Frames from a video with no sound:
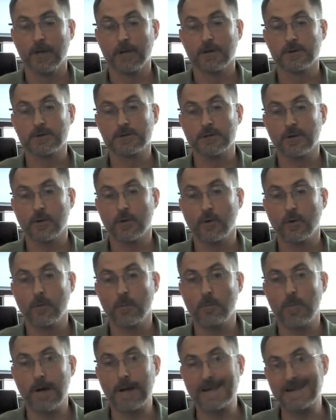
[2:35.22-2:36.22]
So
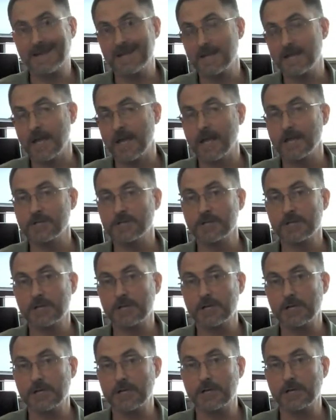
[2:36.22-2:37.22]
by
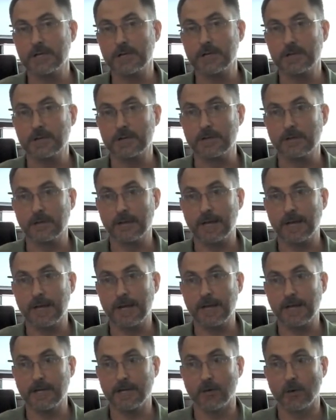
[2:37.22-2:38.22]
engaging in
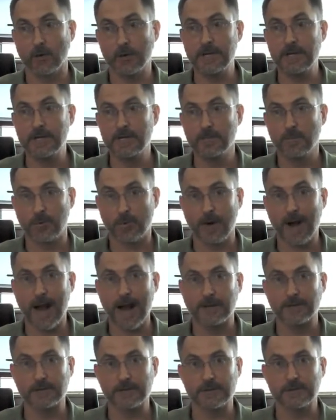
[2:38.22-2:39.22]
a green
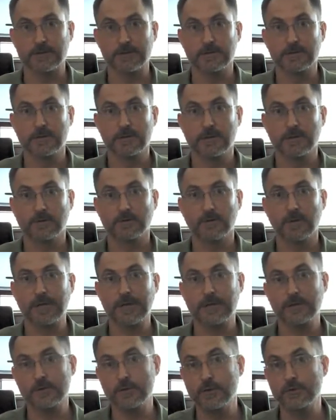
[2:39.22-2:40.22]
practice,
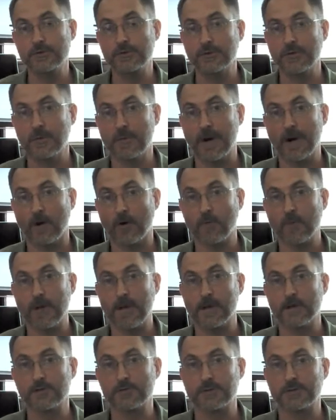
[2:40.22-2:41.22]
like using the power
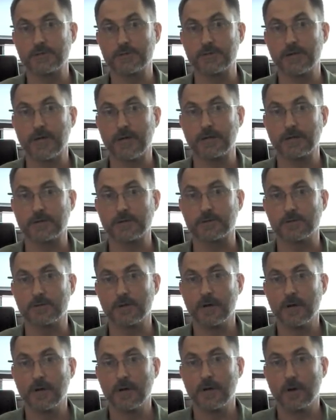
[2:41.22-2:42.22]
management settings
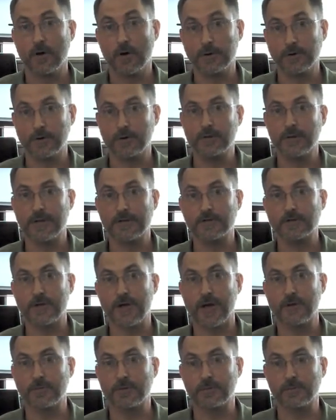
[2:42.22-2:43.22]
on your
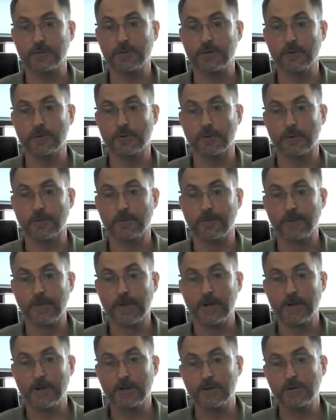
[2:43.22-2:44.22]
desktop computer,
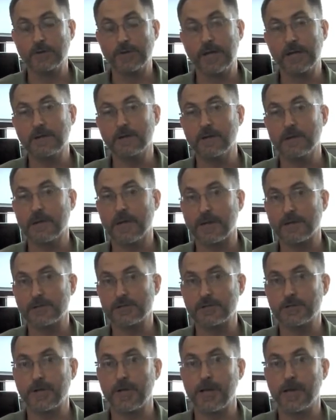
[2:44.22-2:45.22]
you take the next
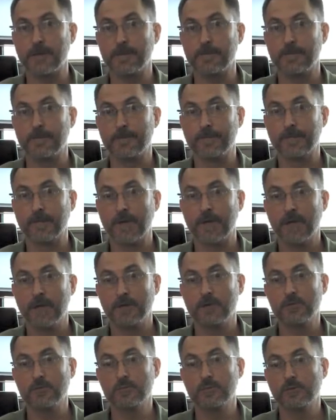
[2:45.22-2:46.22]
step.
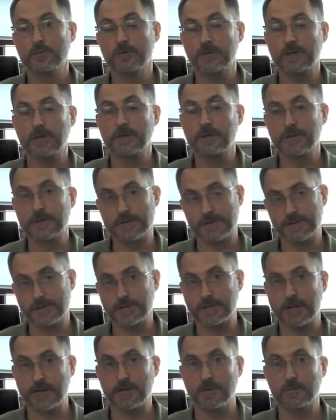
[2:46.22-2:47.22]
You move into
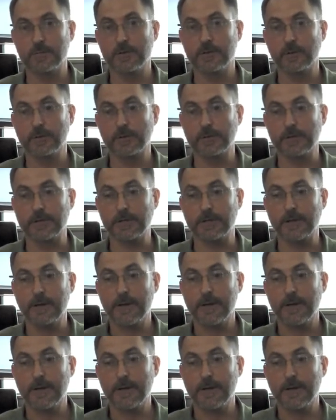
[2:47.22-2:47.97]
sustainability